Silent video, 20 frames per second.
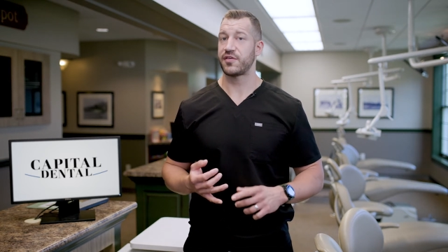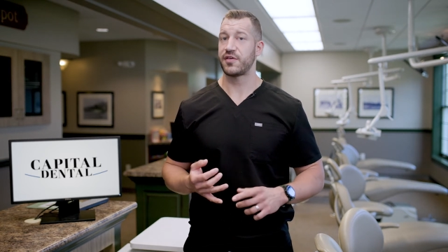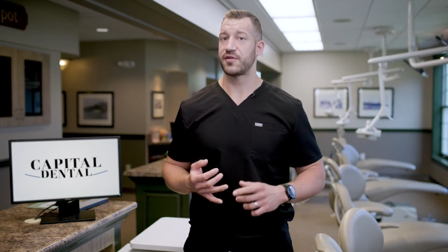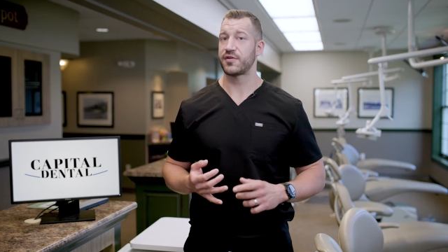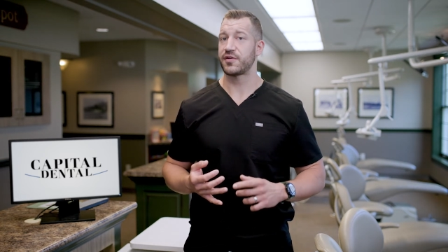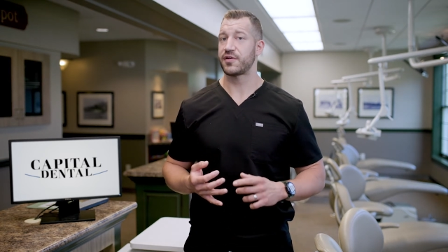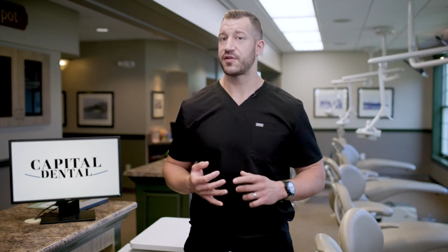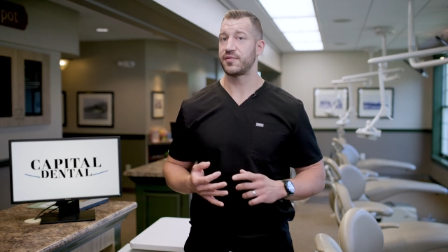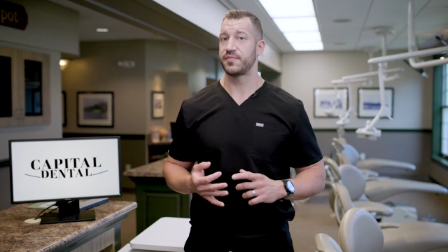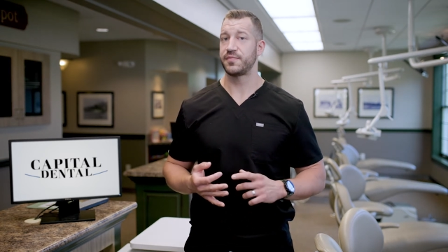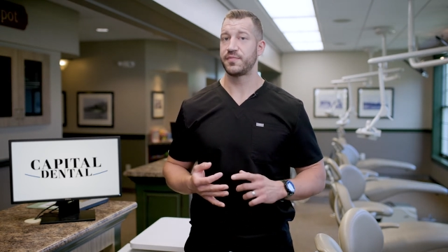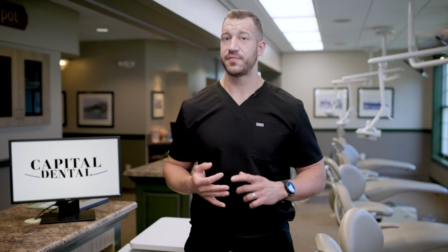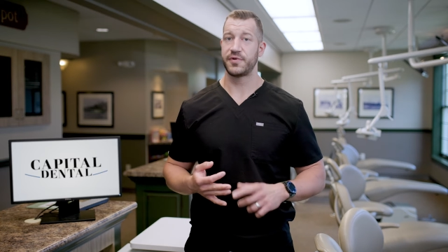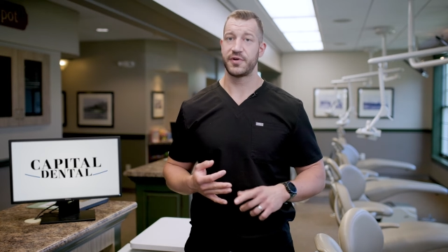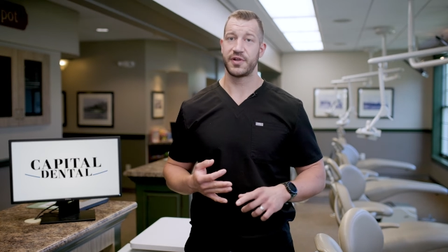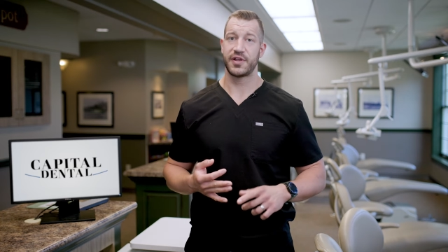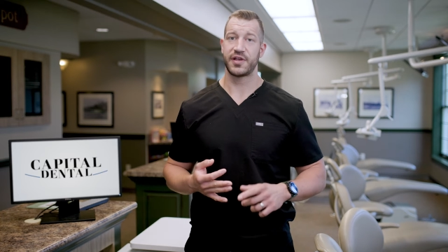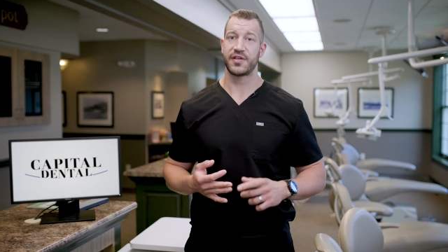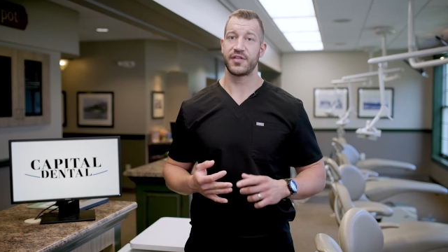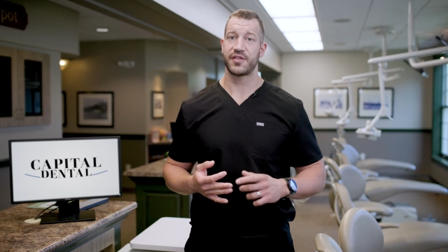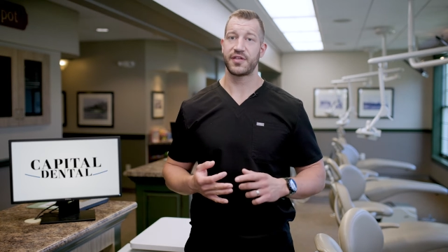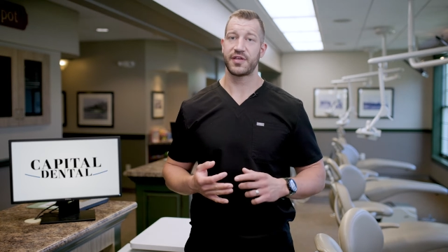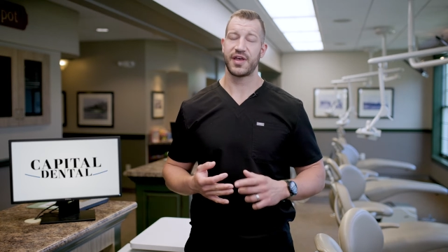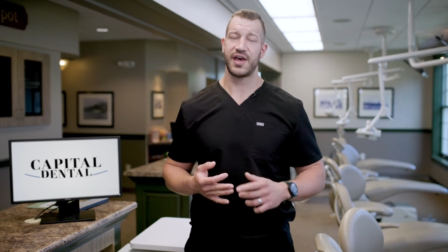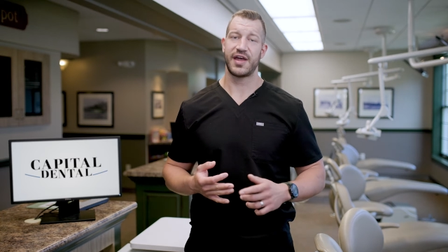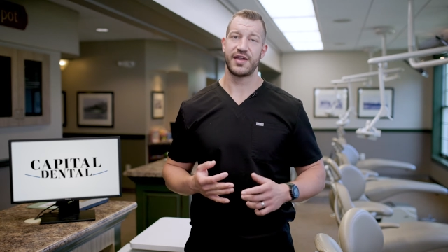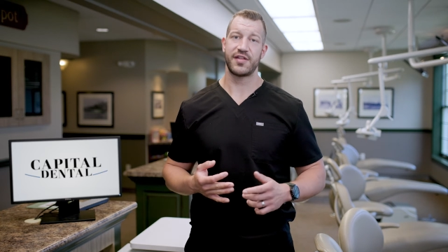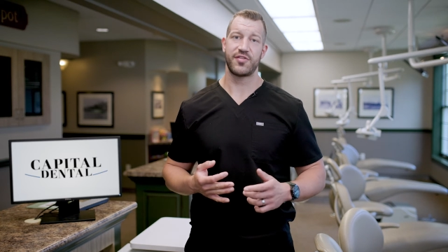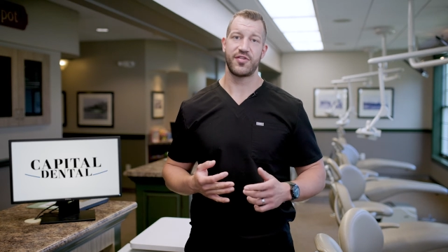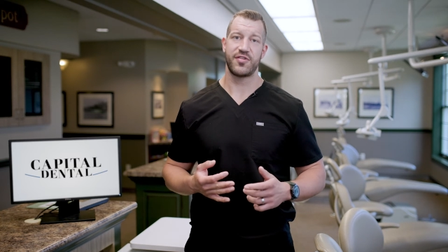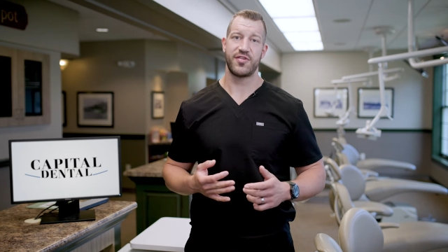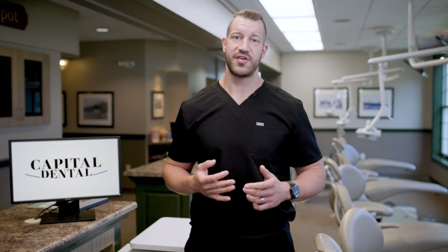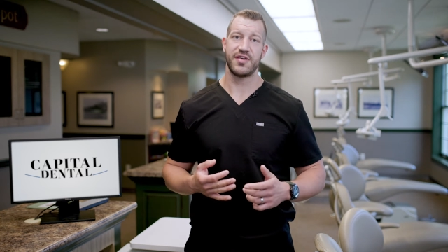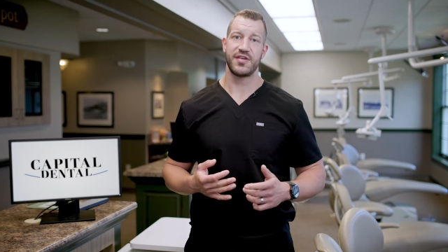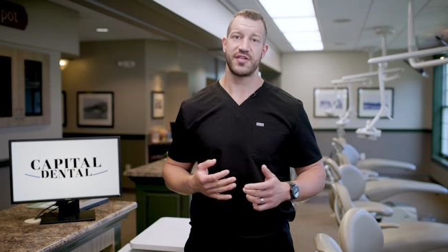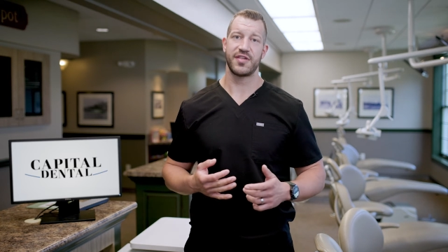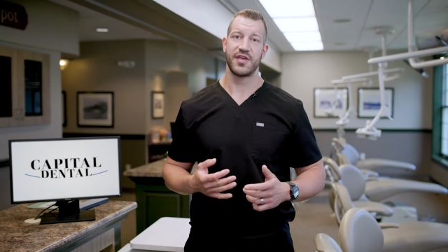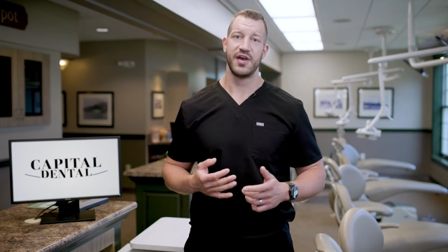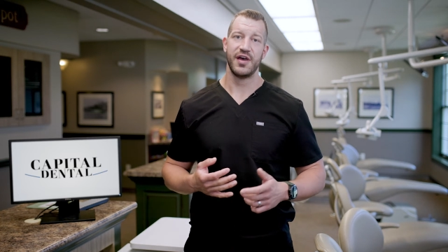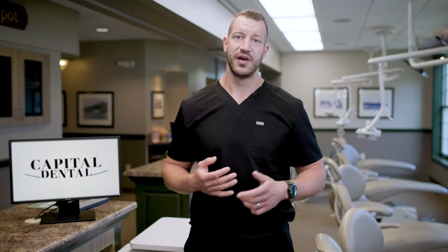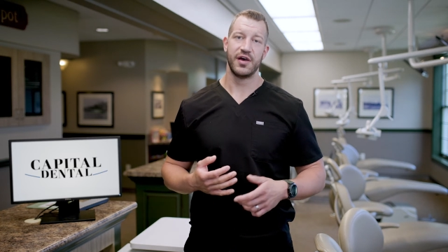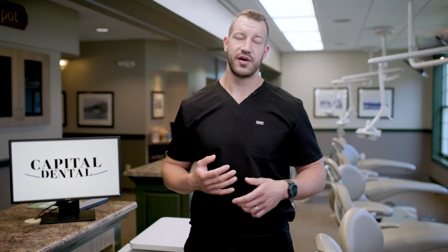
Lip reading: yogurt, puddings, cottage cheese,